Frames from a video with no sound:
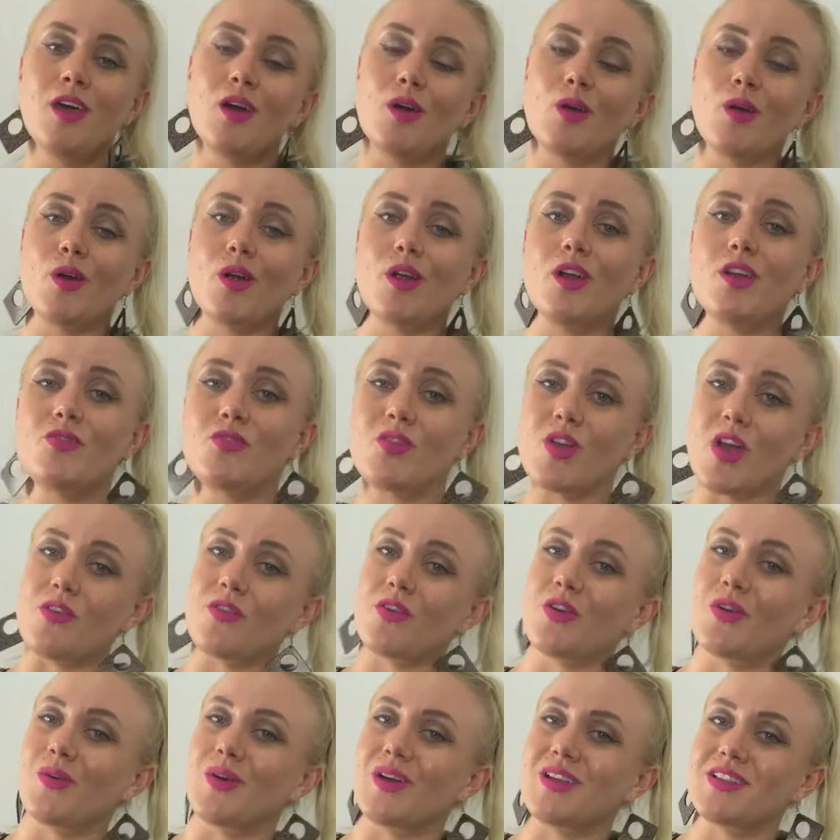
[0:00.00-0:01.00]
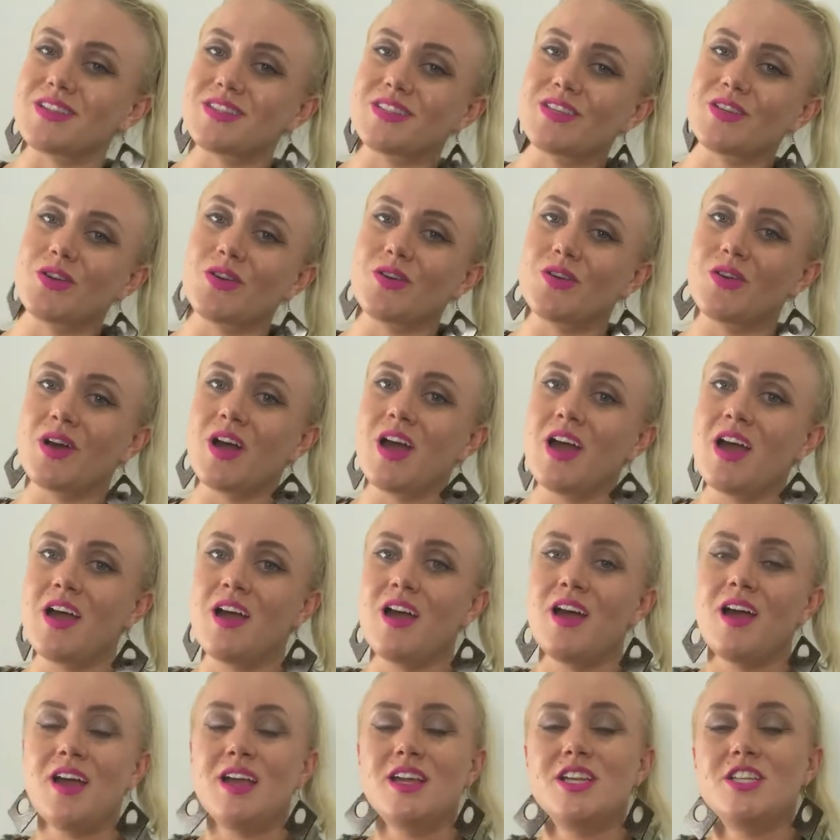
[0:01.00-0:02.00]
Or if you ever want to
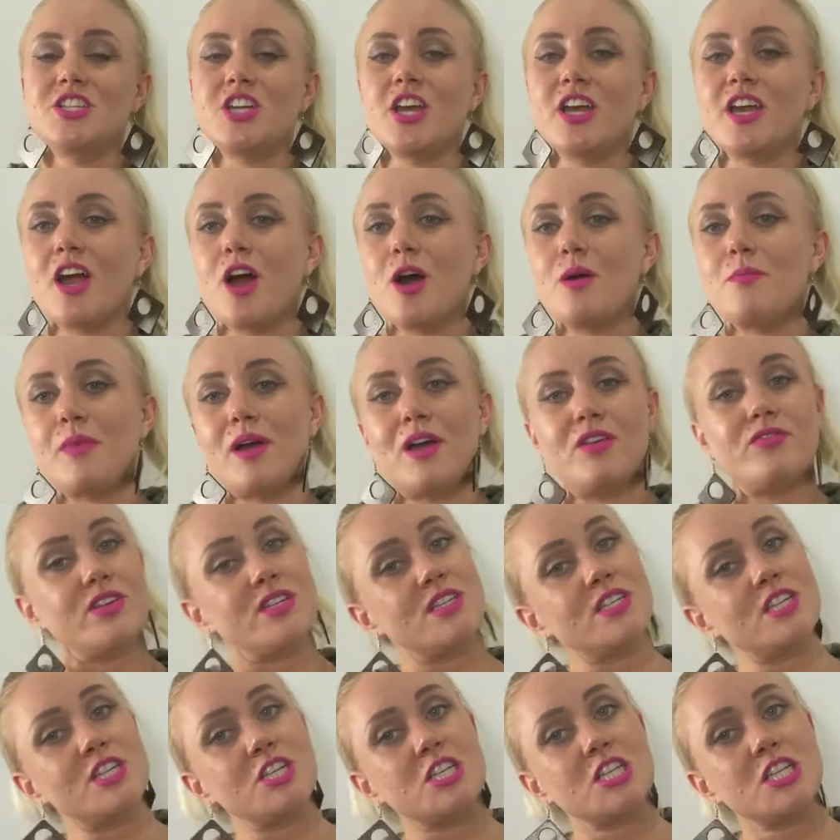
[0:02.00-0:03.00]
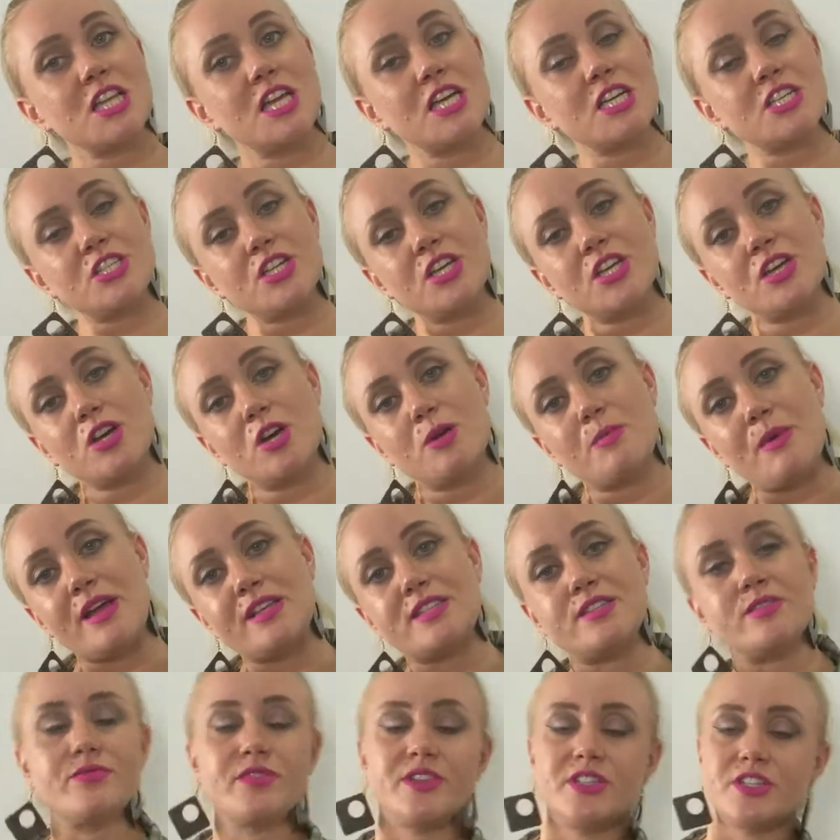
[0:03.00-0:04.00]
check out my vintage collection or buy
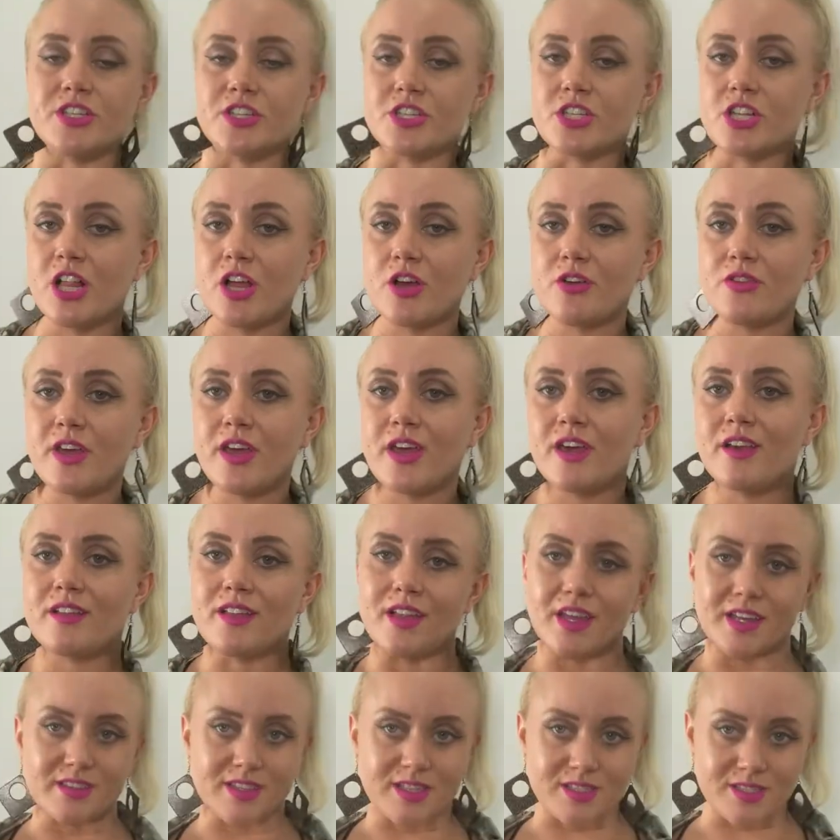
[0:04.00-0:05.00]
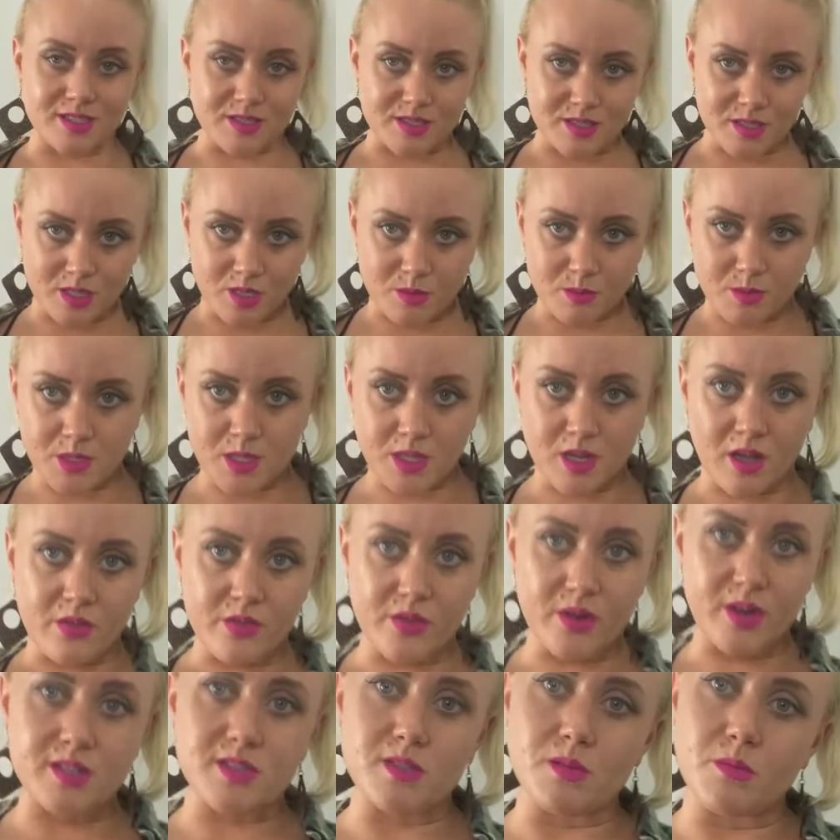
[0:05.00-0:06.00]
some vintage clothing, like this is going to be on
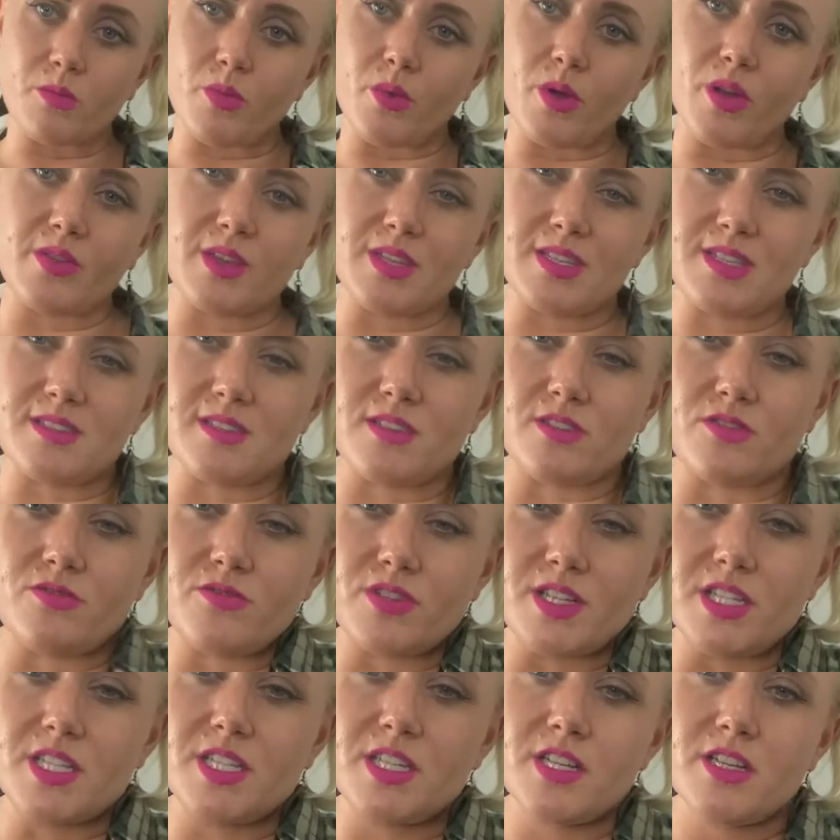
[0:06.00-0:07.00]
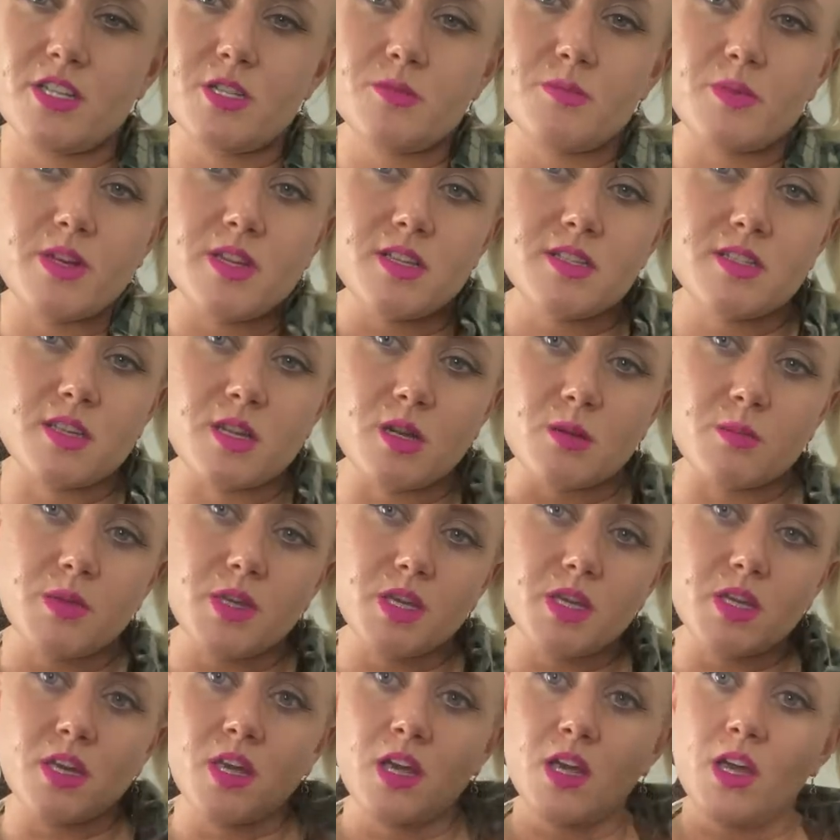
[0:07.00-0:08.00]
there at some point. This isn't vintage, but it's going to
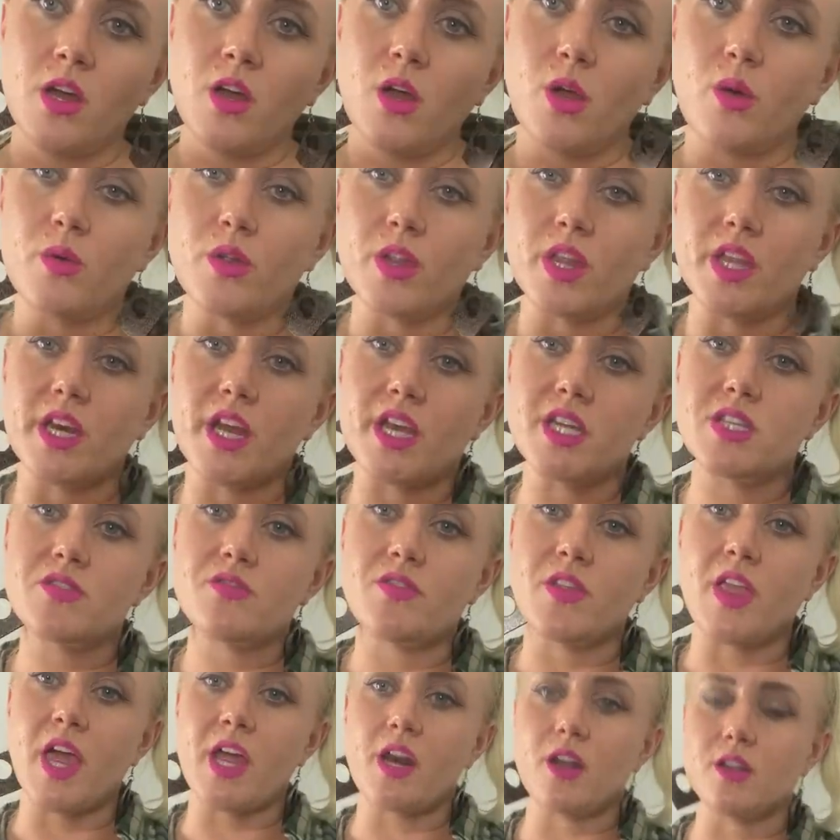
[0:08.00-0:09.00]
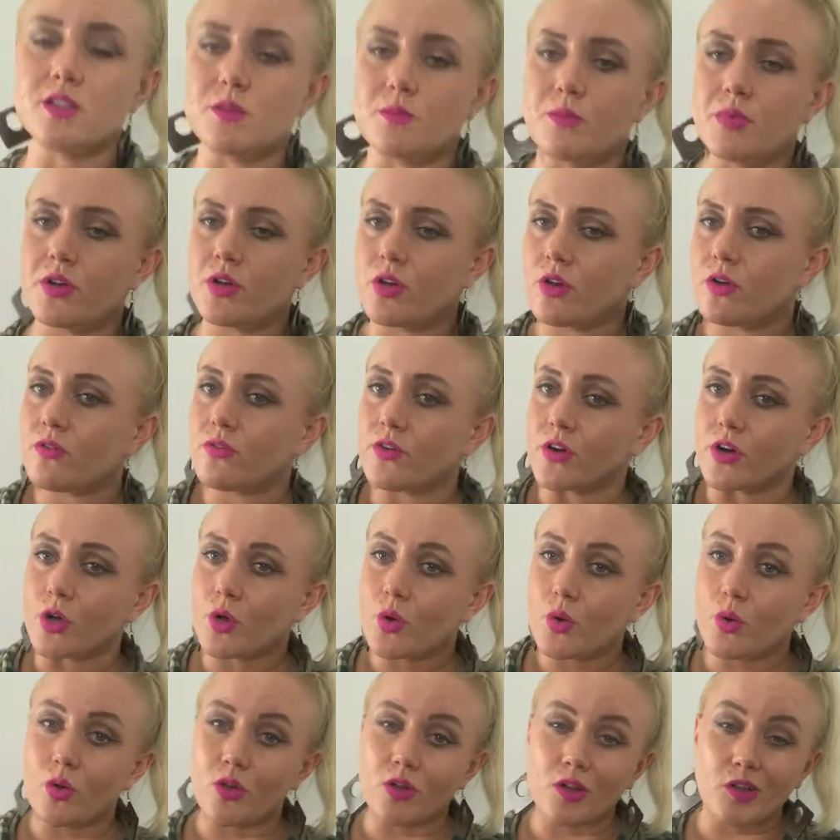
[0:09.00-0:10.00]
be a really nice flannel to put over a
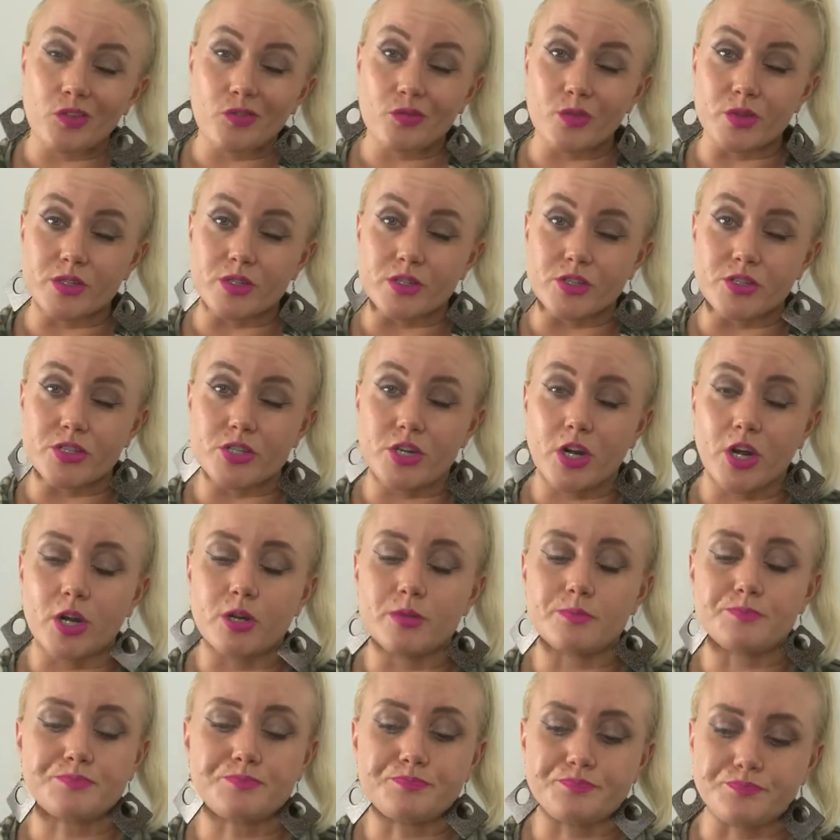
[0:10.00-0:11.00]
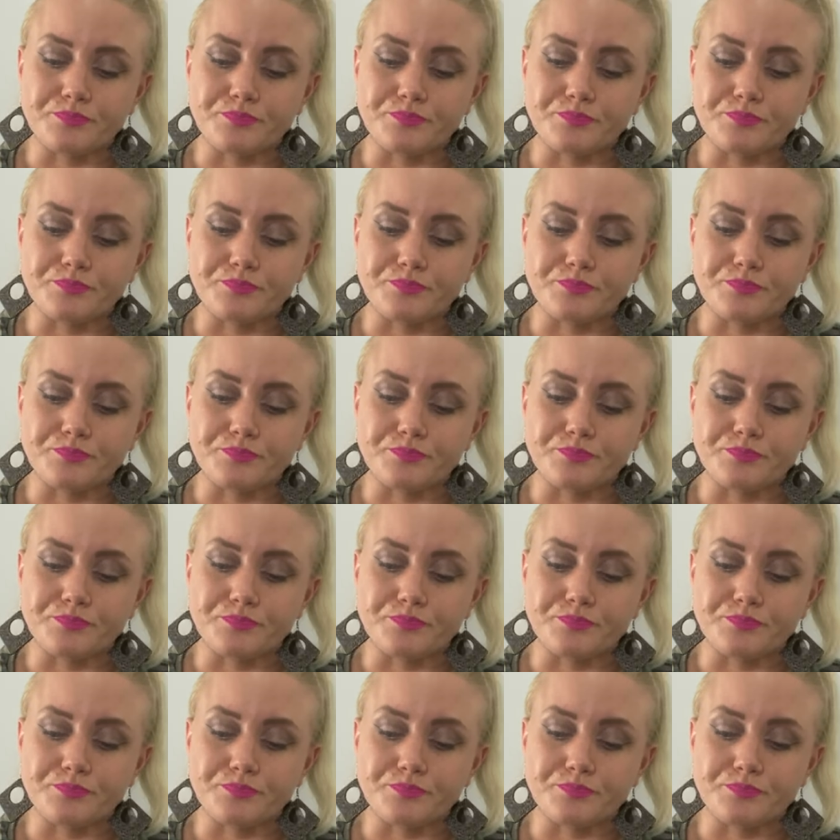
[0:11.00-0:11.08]
cool vintage shirt.